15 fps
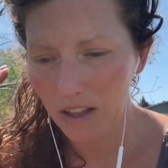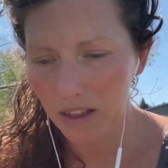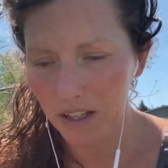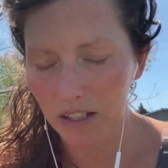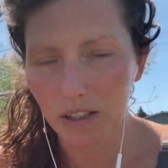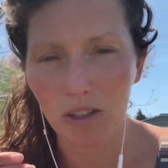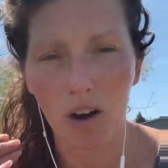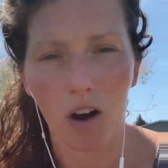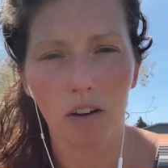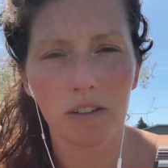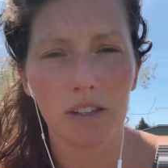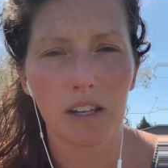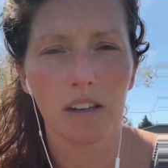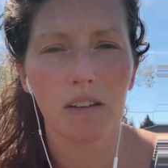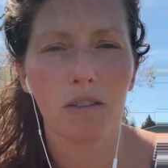these
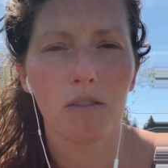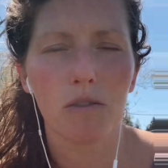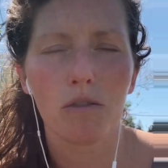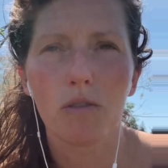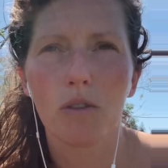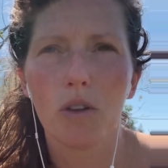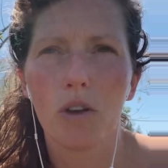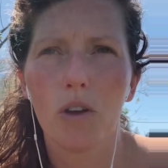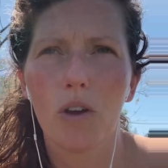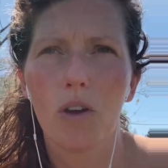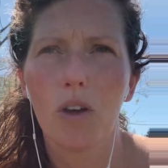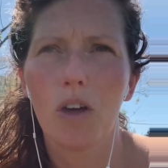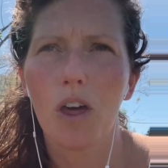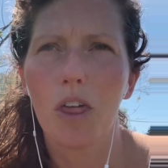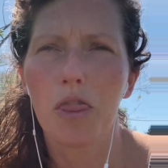constant
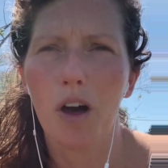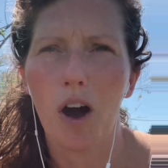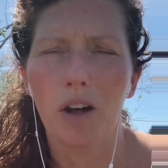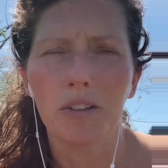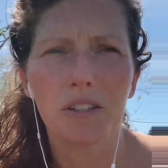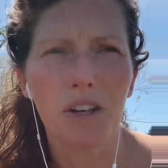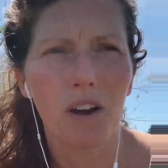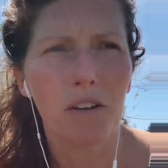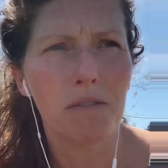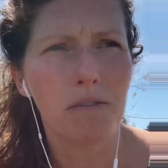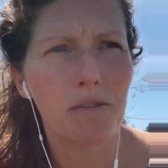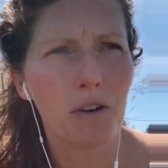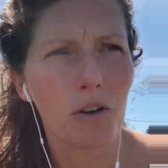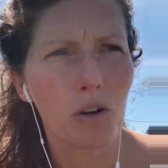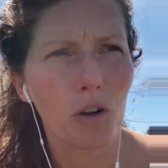thoughts
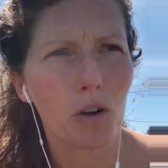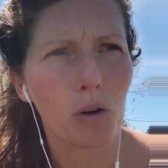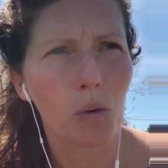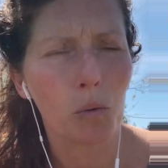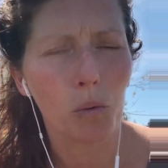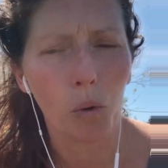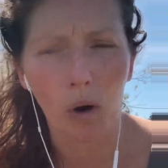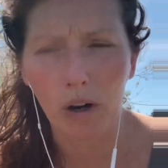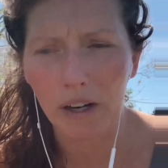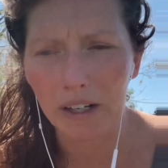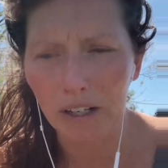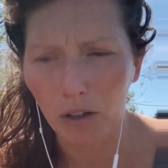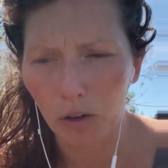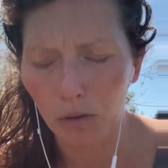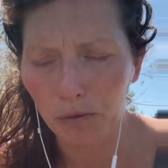of
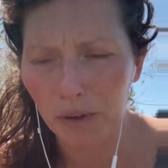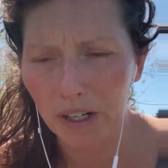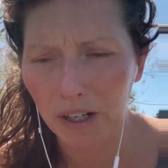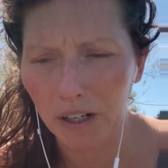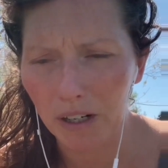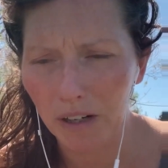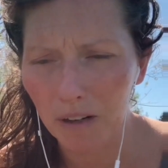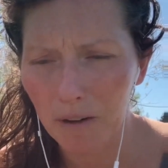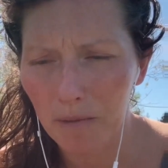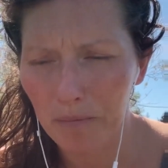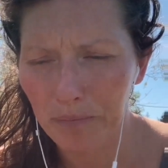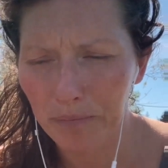worry or fear.